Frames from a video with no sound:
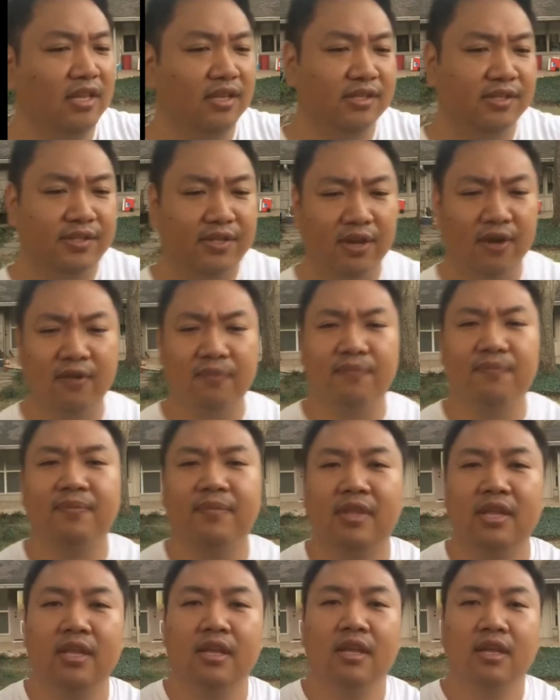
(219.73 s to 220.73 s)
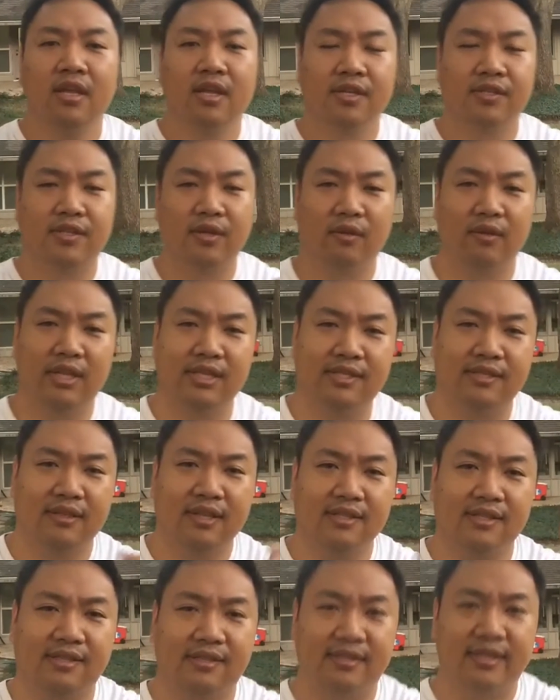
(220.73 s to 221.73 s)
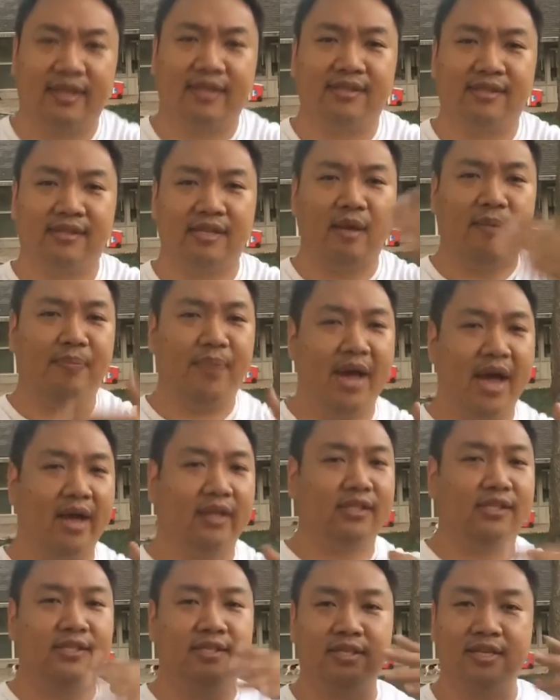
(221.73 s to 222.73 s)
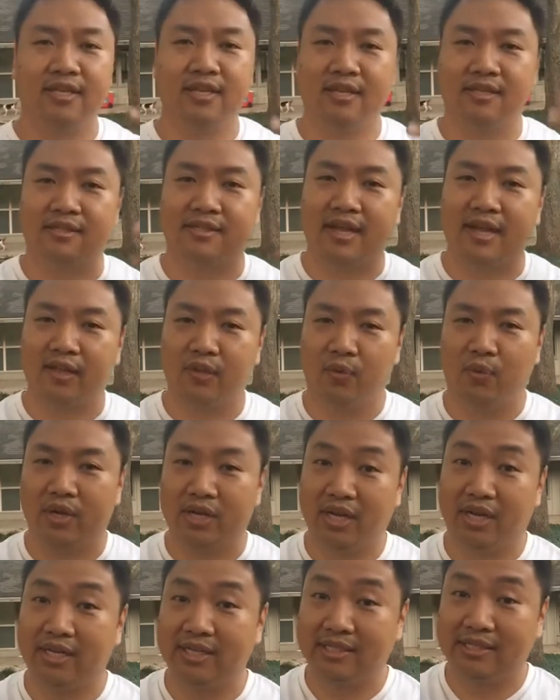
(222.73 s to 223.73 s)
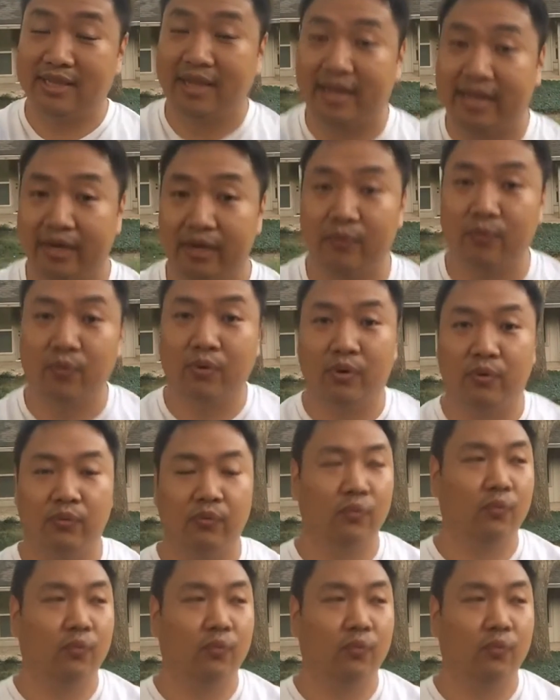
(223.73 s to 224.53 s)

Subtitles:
So let's take a step back to see exactly what kind of diet and